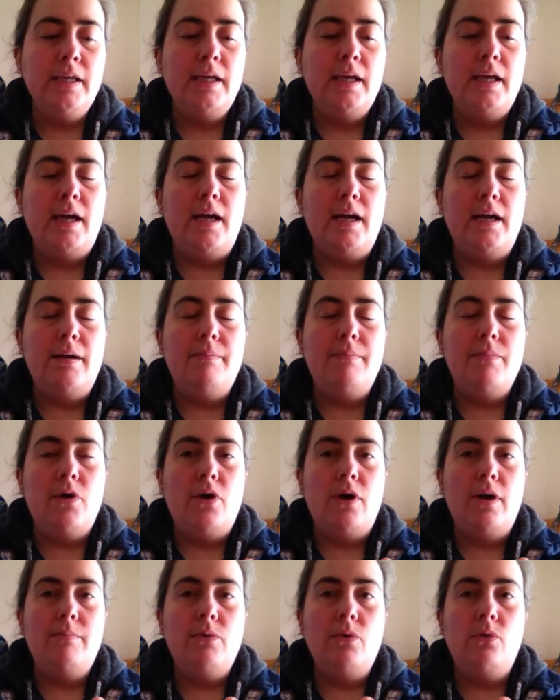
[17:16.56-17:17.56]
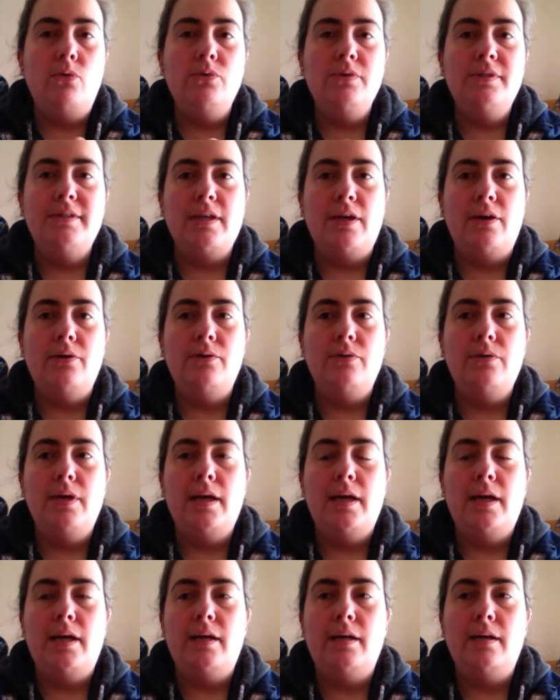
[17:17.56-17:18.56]
I'm also
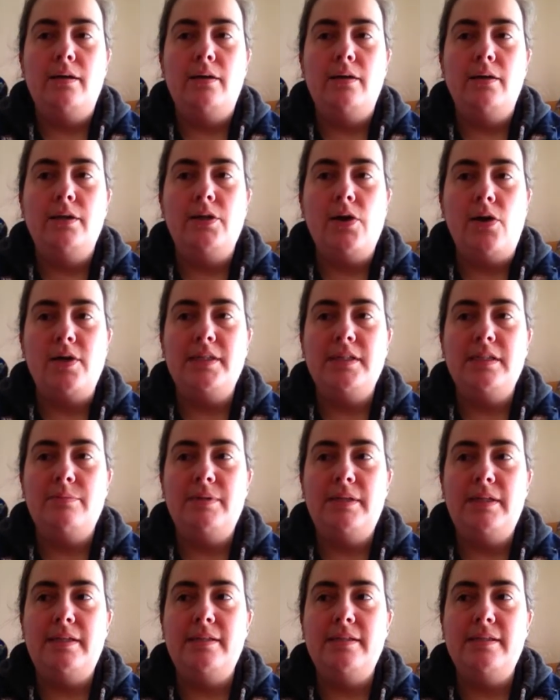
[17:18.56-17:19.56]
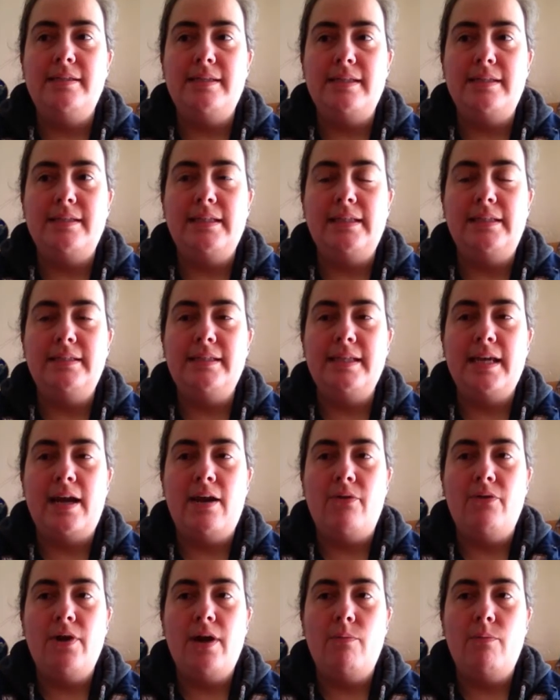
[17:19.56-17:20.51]
going to be sitting down